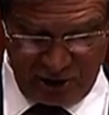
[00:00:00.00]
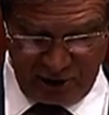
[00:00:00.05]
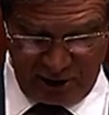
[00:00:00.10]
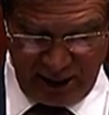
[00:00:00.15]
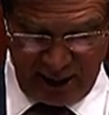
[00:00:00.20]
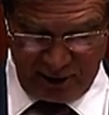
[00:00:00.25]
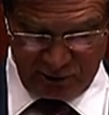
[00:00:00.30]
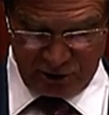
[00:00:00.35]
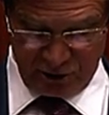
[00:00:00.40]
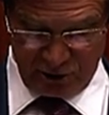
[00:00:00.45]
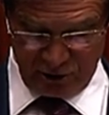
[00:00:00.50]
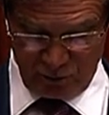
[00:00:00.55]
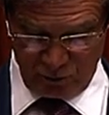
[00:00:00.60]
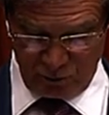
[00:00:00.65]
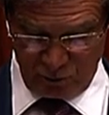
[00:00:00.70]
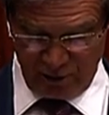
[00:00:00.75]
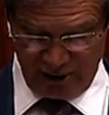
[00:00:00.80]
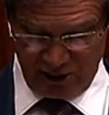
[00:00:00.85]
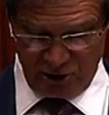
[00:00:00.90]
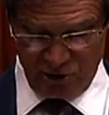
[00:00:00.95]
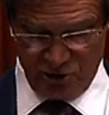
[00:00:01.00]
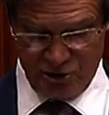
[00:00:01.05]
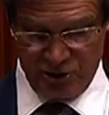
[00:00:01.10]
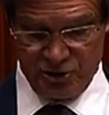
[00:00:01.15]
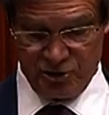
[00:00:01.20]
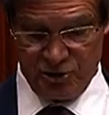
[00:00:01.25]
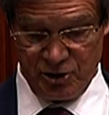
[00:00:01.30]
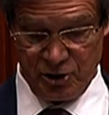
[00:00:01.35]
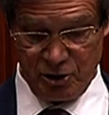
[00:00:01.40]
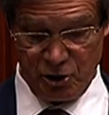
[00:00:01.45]
to counter
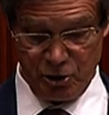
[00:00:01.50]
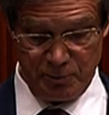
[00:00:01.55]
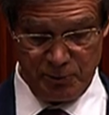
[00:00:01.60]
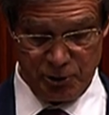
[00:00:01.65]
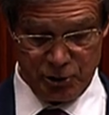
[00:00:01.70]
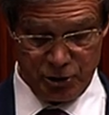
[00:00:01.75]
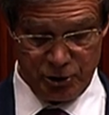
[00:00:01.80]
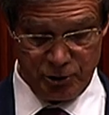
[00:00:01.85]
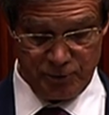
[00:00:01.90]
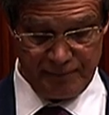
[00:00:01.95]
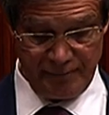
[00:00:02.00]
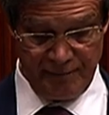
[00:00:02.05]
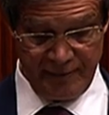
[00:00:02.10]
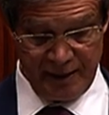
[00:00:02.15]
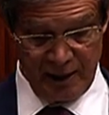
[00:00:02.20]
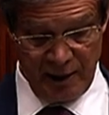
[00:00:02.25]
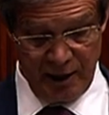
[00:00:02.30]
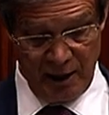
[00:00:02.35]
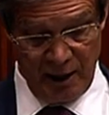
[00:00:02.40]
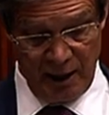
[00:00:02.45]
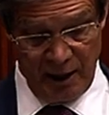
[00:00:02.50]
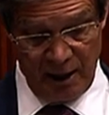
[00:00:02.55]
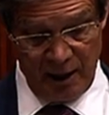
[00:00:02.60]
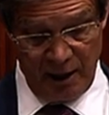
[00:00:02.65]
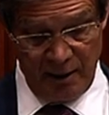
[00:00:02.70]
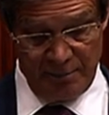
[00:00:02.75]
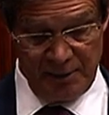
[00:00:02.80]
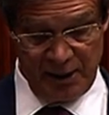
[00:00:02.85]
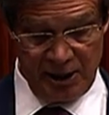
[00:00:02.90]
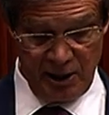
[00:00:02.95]
weaknesses in the commercial
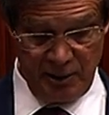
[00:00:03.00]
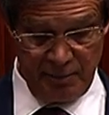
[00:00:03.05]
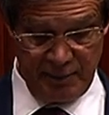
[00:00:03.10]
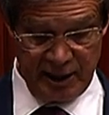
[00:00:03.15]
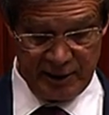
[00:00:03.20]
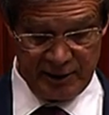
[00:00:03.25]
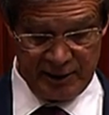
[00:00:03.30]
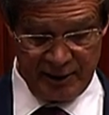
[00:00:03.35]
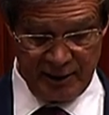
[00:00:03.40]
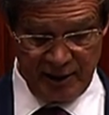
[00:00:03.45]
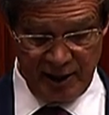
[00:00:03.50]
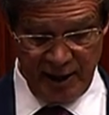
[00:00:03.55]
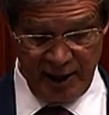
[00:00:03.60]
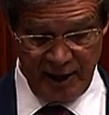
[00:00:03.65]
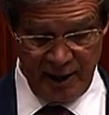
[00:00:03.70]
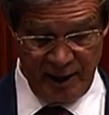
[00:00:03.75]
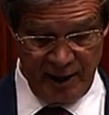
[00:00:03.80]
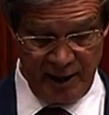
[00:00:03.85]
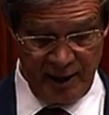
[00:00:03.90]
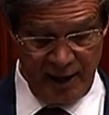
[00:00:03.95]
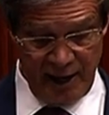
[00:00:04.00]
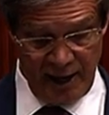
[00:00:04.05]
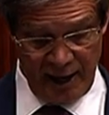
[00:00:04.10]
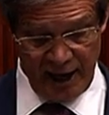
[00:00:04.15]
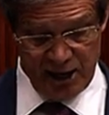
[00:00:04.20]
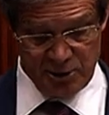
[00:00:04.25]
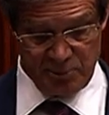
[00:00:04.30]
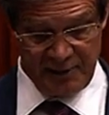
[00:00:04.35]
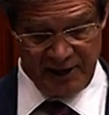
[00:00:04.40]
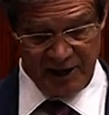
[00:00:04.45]
media market,
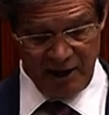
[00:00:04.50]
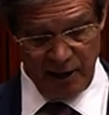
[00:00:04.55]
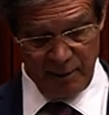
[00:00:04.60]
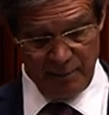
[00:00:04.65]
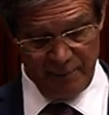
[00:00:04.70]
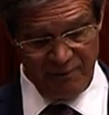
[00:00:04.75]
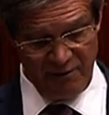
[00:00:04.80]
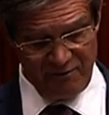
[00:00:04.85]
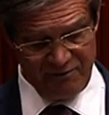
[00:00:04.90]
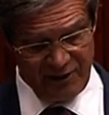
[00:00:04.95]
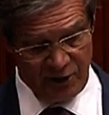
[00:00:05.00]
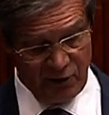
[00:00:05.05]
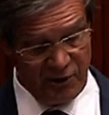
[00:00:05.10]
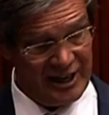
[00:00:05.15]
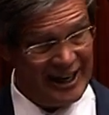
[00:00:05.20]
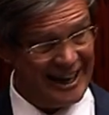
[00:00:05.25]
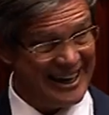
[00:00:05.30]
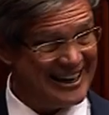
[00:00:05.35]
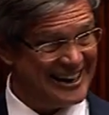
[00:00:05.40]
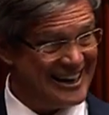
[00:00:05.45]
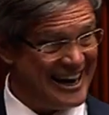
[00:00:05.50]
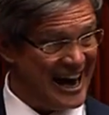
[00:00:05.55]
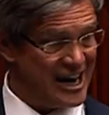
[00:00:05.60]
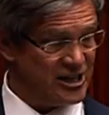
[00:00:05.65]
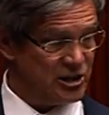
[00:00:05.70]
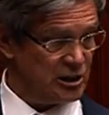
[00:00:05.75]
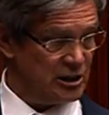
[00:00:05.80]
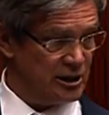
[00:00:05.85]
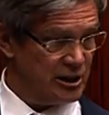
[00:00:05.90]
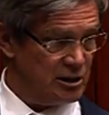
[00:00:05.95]
has become very
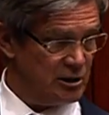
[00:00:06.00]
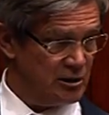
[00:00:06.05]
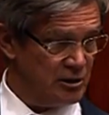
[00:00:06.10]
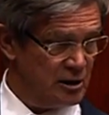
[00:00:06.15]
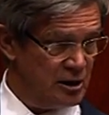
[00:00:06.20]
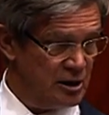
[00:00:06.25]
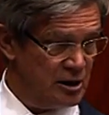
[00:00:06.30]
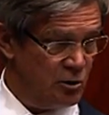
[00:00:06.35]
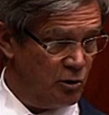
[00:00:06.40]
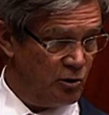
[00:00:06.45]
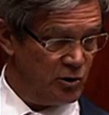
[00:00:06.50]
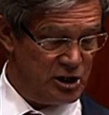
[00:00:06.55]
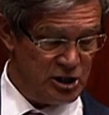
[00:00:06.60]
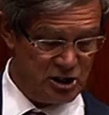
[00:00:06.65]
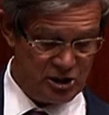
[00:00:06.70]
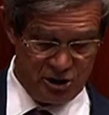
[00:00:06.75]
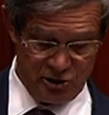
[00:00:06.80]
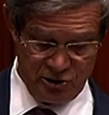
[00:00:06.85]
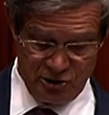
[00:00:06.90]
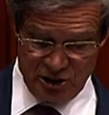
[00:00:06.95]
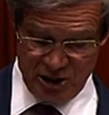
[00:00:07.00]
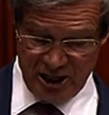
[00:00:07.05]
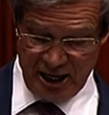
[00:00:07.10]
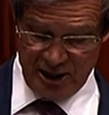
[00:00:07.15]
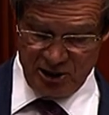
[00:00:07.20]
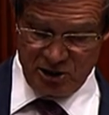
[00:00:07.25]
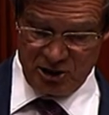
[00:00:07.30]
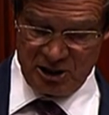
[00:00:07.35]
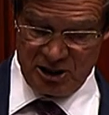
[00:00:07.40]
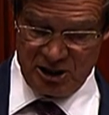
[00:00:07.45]
nationally or Eastern
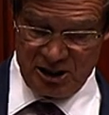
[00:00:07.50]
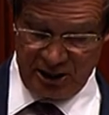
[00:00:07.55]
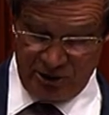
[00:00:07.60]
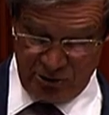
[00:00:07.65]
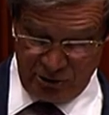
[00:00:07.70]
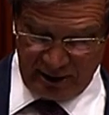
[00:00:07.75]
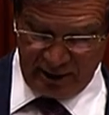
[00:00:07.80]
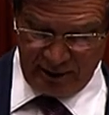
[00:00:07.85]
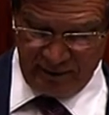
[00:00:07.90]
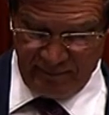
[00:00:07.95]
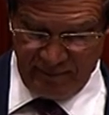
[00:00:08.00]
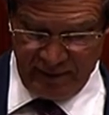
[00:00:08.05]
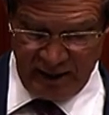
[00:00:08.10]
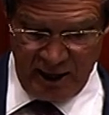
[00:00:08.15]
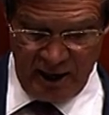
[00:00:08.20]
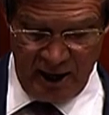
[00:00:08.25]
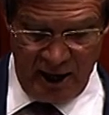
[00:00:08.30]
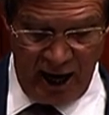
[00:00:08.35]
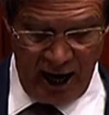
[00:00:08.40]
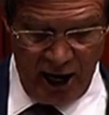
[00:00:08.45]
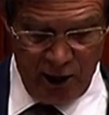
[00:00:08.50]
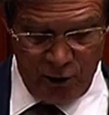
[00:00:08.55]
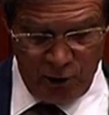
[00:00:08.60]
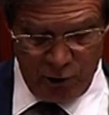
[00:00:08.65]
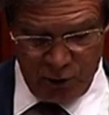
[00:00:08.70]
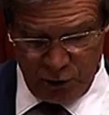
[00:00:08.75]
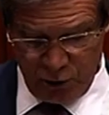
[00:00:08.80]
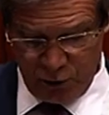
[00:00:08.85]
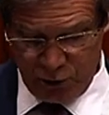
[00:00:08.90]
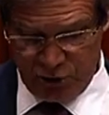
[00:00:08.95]
state-centric. I
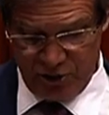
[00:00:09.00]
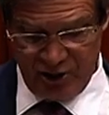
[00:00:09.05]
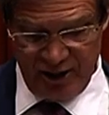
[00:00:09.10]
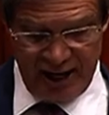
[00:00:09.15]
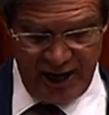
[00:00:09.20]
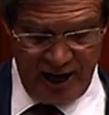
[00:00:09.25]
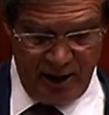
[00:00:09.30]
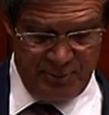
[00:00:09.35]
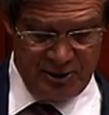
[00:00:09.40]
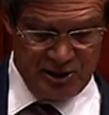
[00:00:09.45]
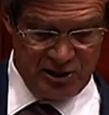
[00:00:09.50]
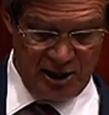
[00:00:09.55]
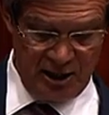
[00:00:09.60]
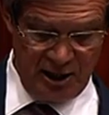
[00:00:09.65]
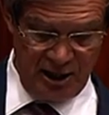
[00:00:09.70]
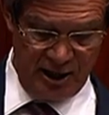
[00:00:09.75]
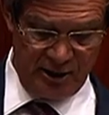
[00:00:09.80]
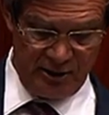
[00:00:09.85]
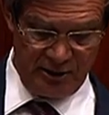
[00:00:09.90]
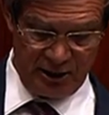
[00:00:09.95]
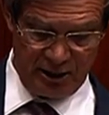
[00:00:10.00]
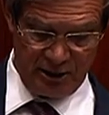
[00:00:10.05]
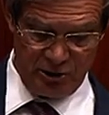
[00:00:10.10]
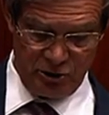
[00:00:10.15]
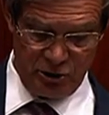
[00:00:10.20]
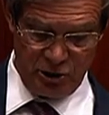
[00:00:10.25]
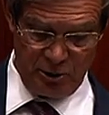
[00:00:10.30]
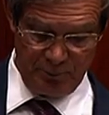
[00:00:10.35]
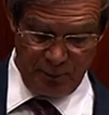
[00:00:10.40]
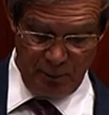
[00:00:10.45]
urge the ABC
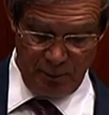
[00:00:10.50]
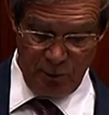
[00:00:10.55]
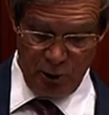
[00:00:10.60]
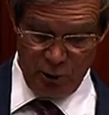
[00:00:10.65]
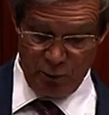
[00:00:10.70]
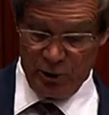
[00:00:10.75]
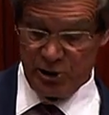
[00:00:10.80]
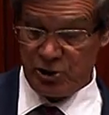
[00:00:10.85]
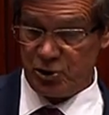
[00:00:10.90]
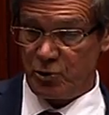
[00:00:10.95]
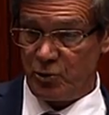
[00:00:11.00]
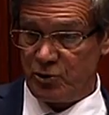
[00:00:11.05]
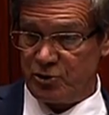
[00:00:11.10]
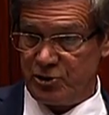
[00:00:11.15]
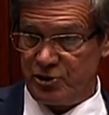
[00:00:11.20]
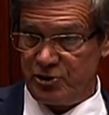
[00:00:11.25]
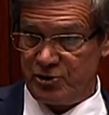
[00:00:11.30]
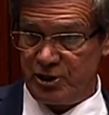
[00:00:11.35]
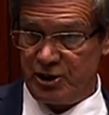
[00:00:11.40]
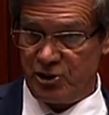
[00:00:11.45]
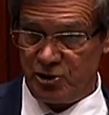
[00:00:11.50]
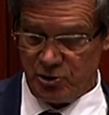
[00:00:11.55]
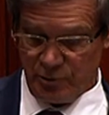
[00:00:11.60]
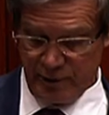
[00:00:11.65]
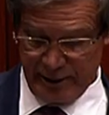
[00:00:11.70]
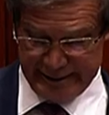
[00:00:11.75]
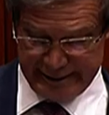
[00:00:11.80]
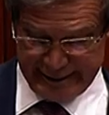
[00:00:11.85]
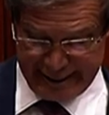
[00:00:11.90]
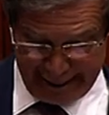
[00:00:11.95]
hierarchy to put more resources into
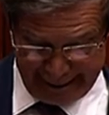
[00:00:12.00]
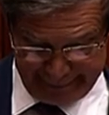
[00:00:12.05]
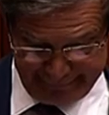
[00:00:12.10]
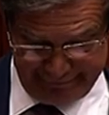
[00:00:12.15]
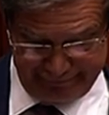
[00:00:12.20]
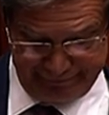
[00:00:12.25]
our state.